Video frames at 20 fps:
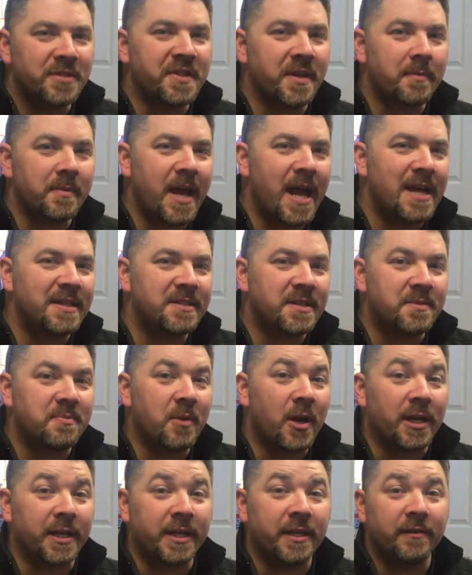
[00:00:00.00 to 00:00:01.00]
What's up, guys? It's
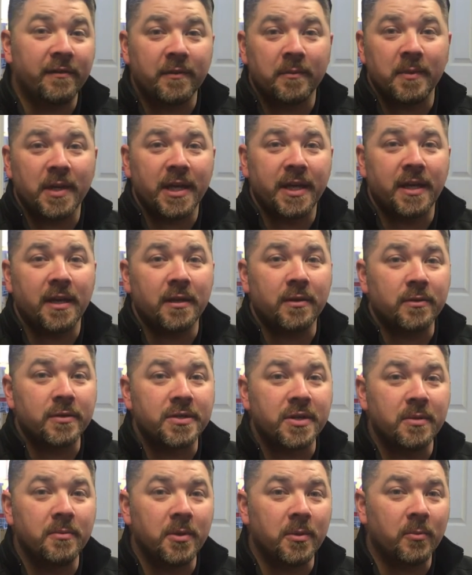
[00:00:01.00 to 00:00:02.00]
Brian again from Lake
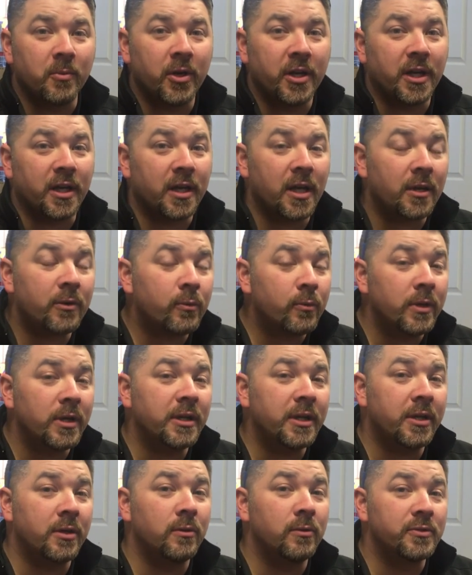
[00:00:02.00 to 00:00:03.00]
Hickory Scuba and Marina. Got a
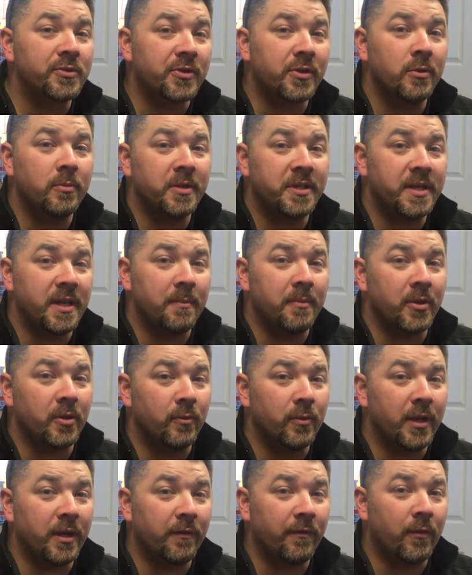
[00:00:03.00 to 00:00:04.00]
really cool scuba tip of
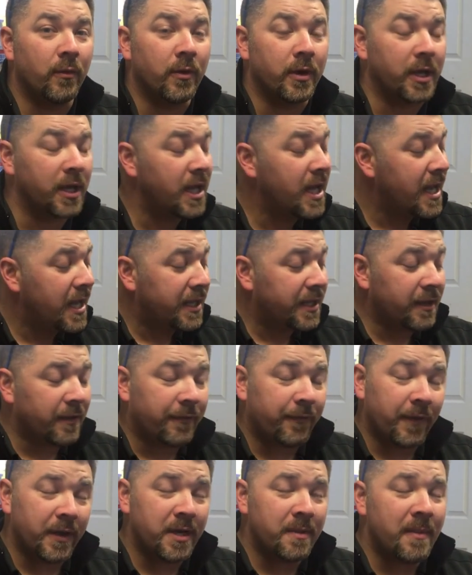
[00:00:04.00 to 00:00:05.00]
the week for you.
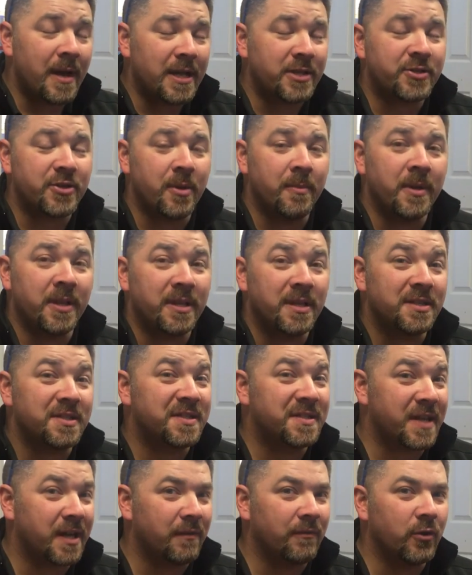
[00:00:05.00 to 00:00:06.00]
Now, a friend of mine showed me
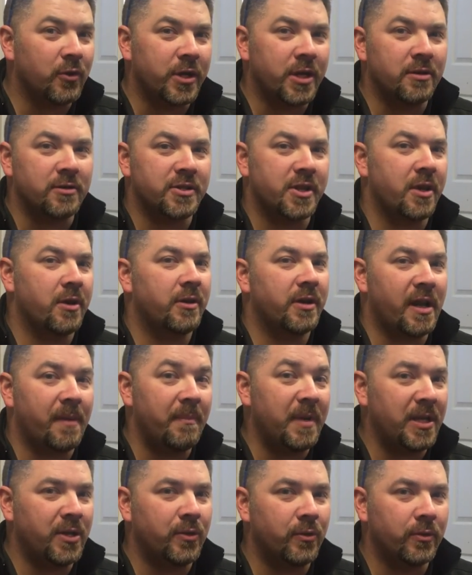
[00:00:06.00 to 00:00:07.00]
this several years ago, and
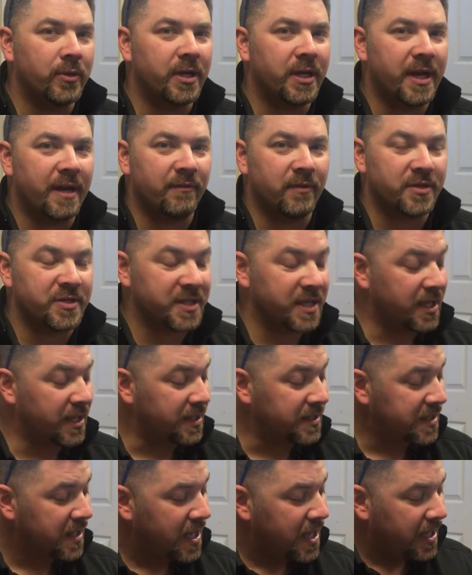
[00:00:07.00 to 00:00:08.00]
I've been doing it ever
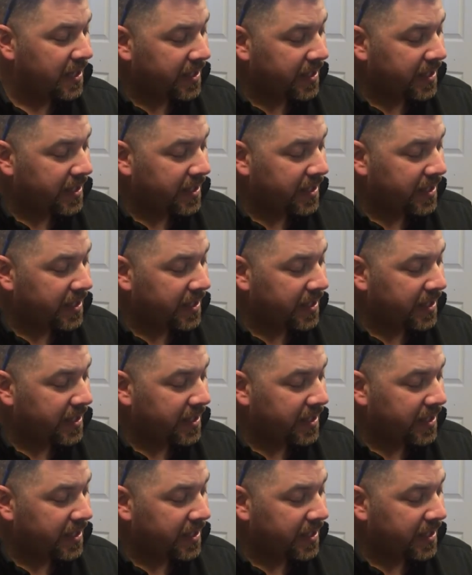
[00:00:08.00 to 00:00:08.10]
since.